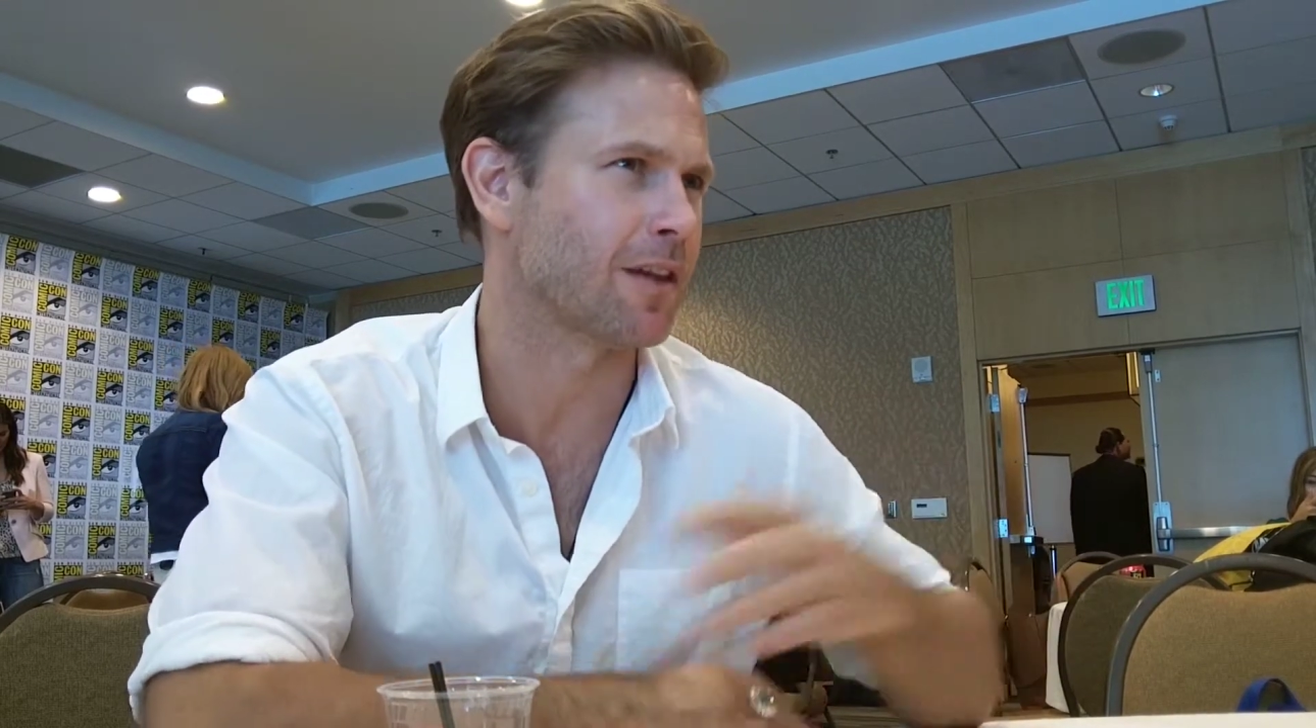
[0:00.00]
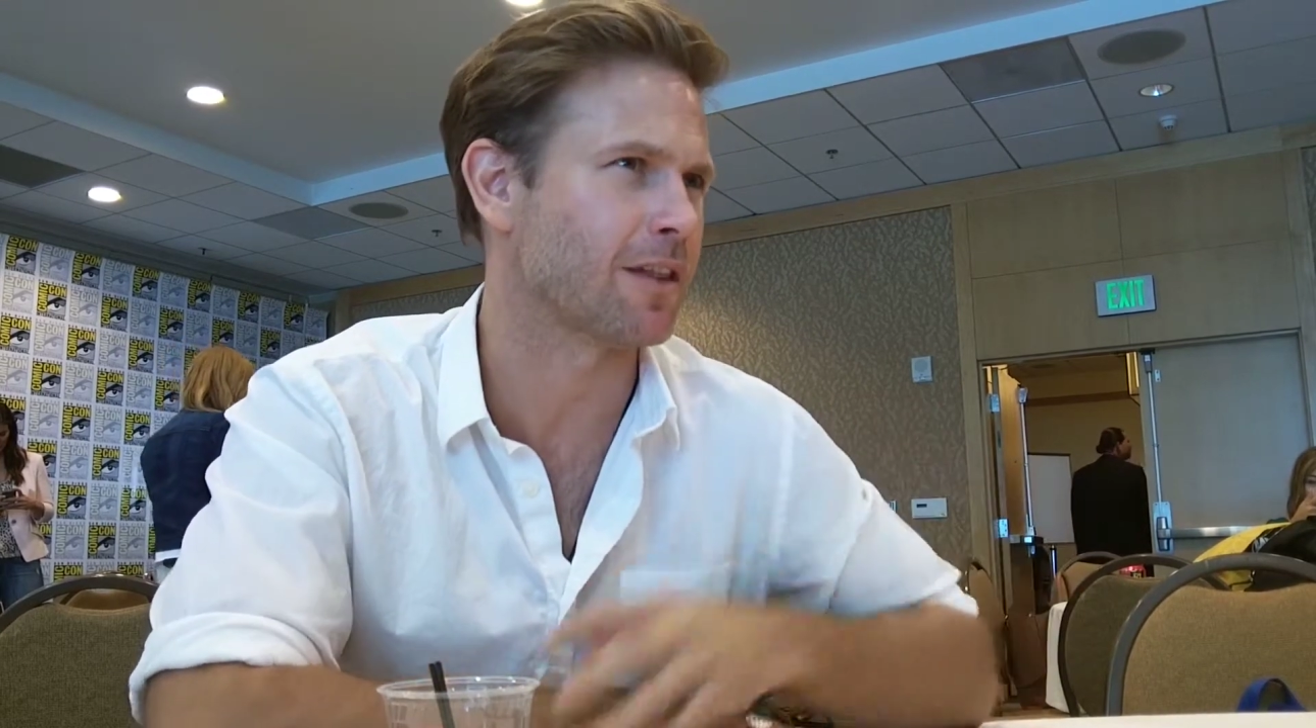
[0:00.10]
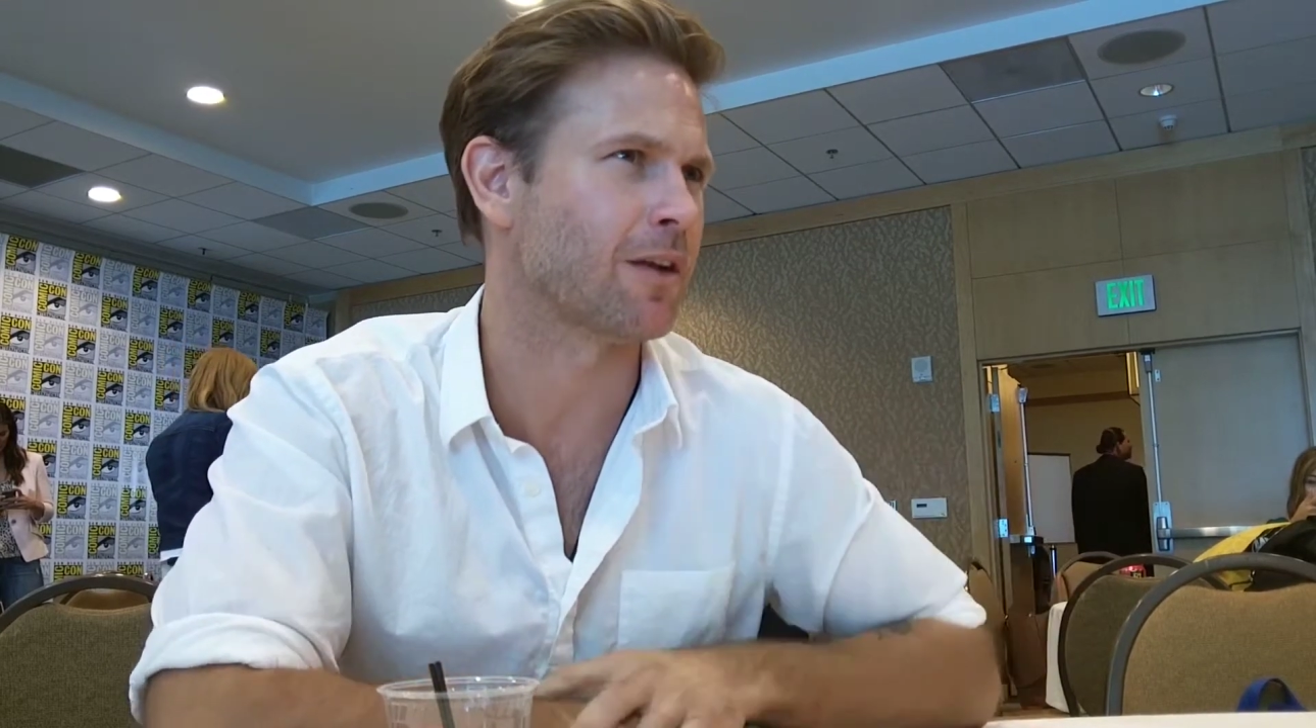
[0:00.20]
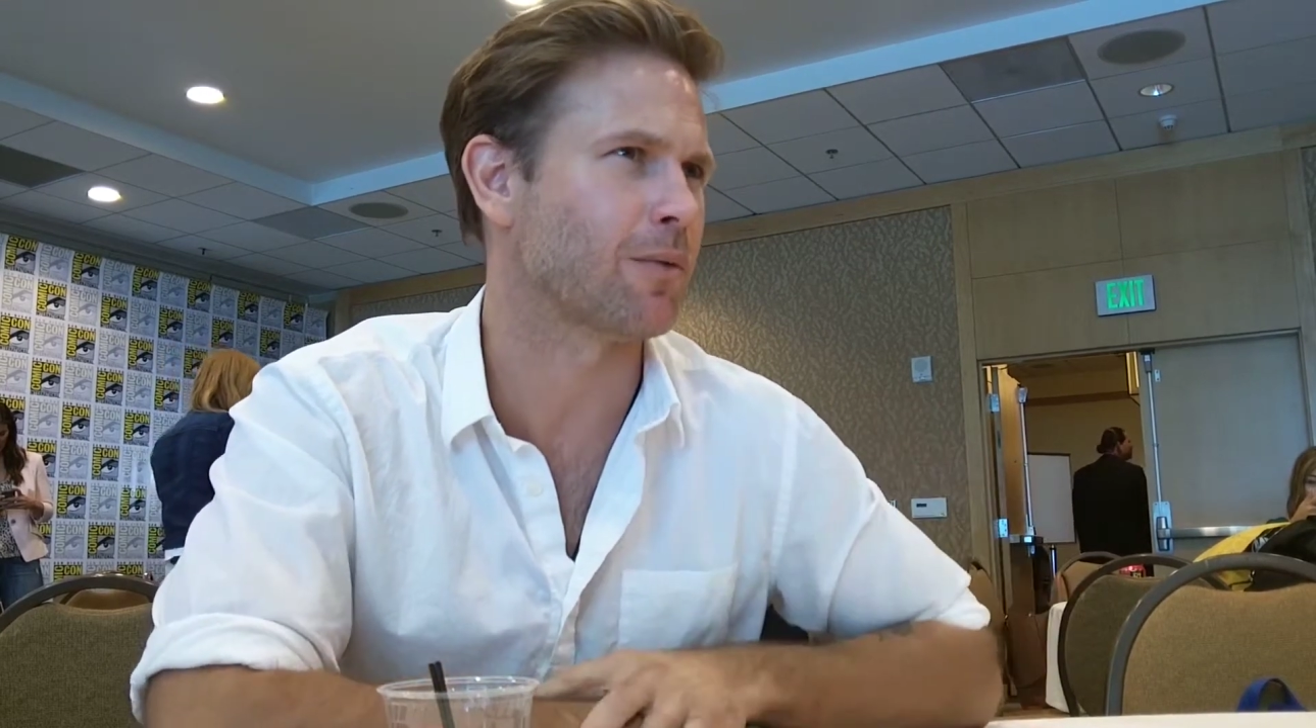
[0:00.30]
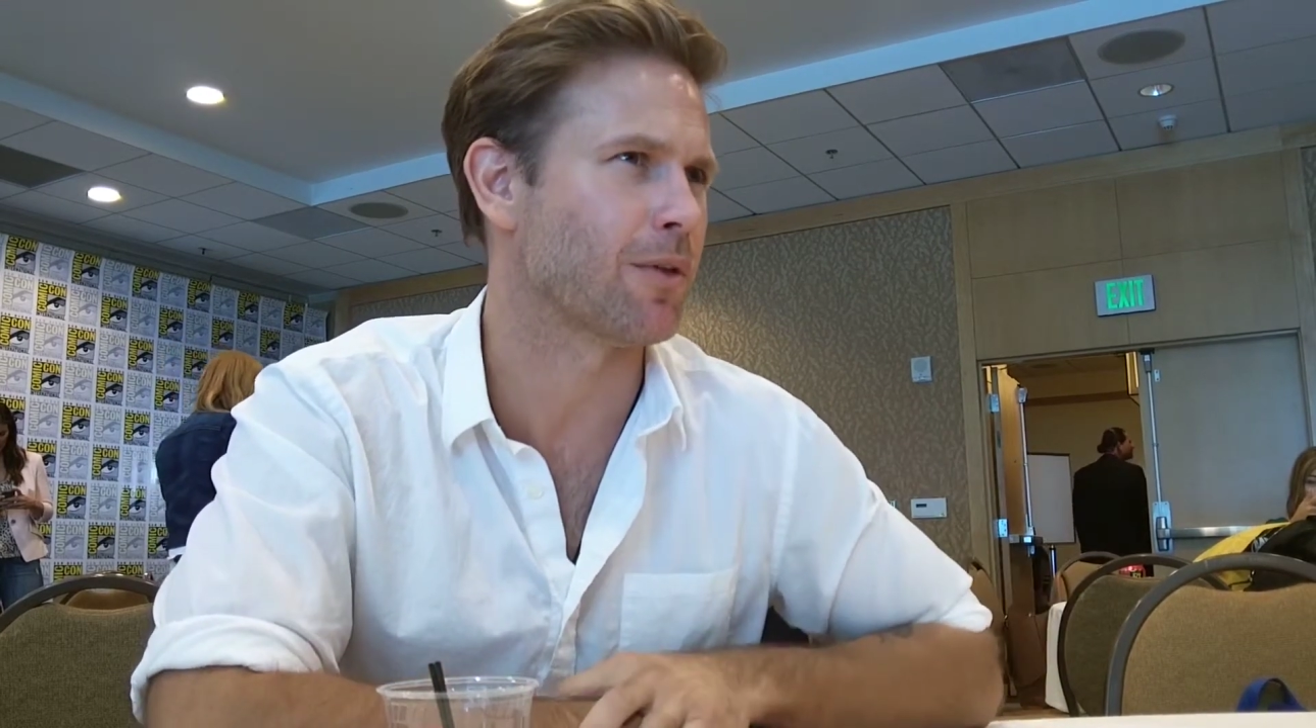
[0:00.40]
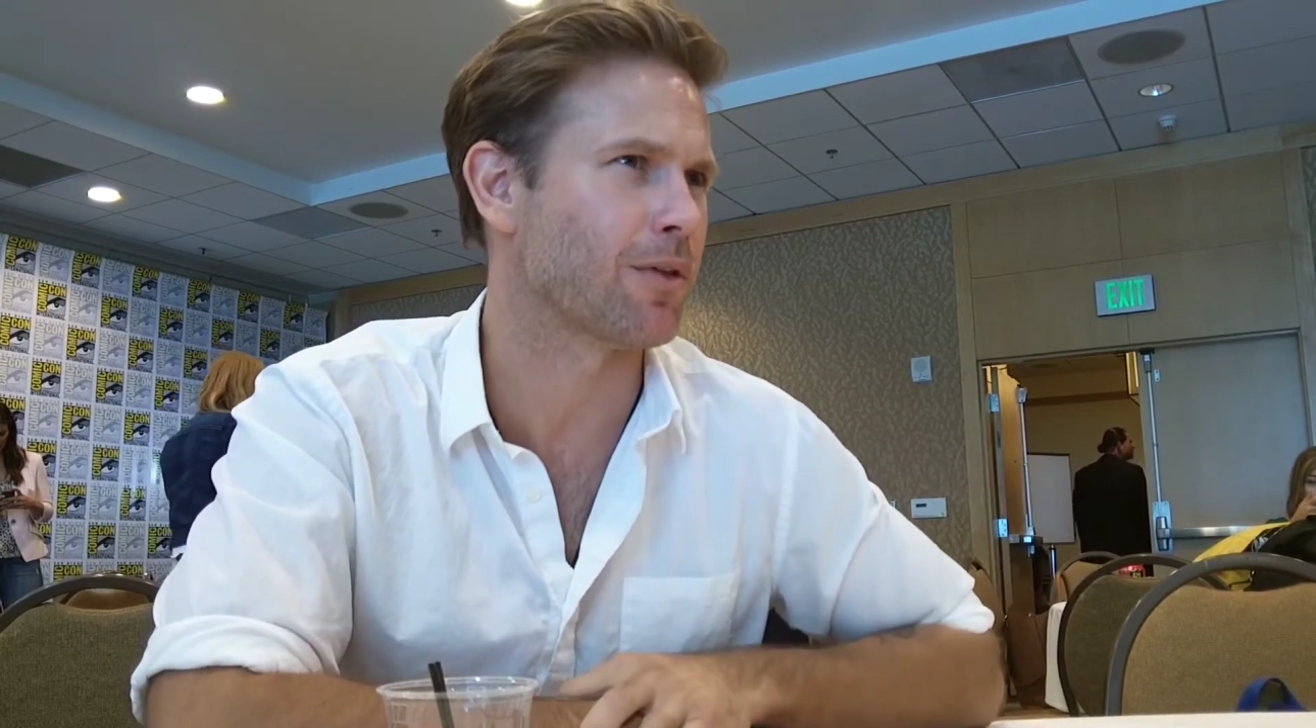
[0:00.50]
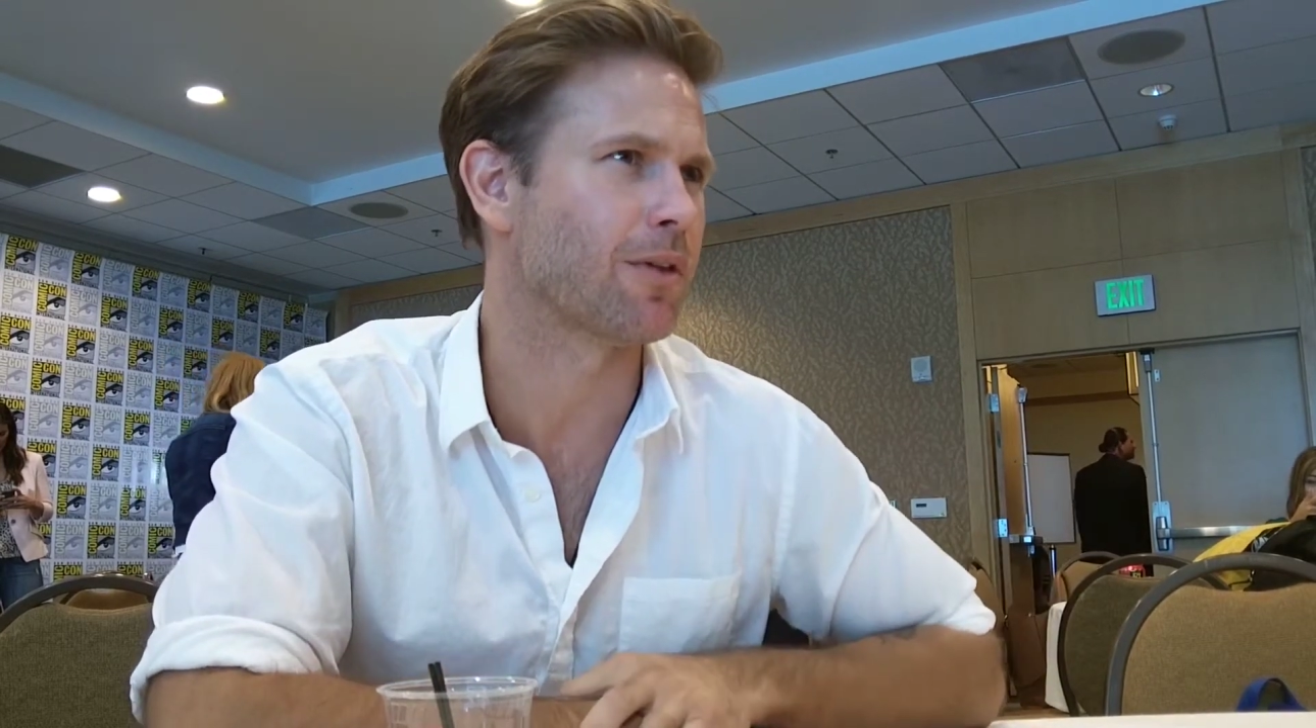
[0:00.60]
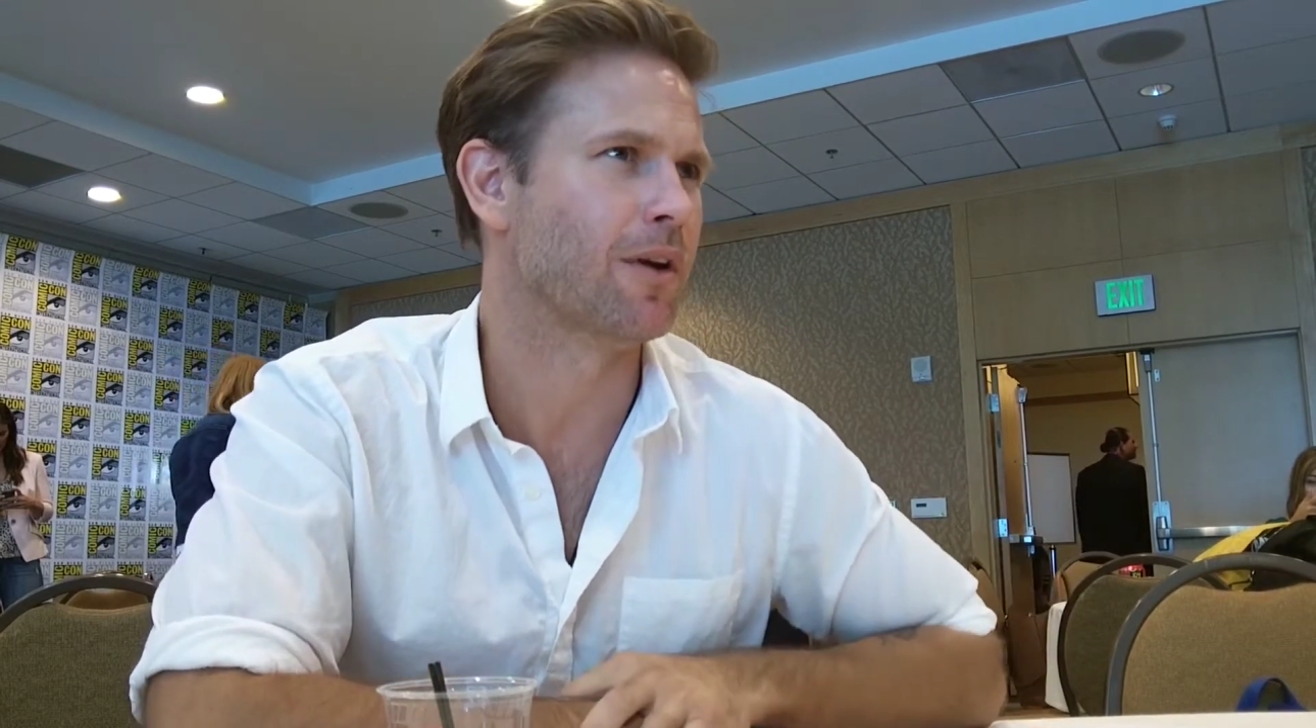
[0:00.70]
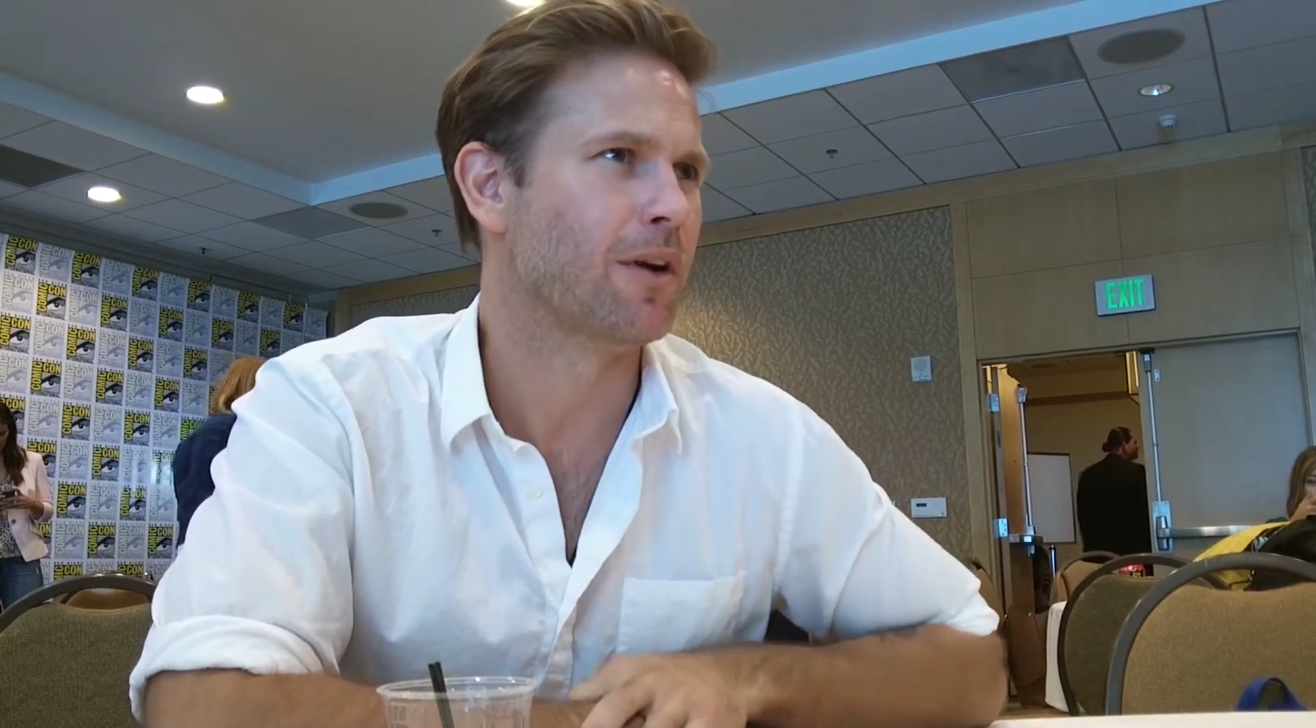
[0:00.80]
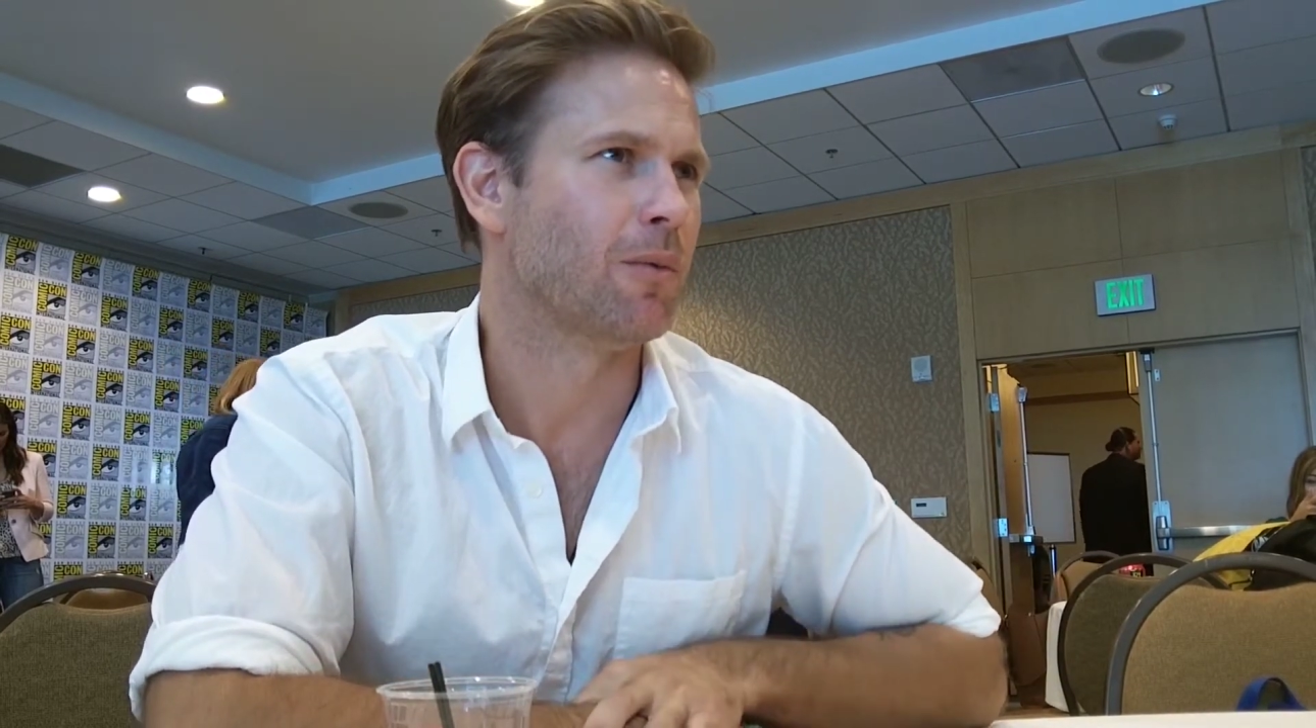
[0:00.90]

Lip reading: I think, with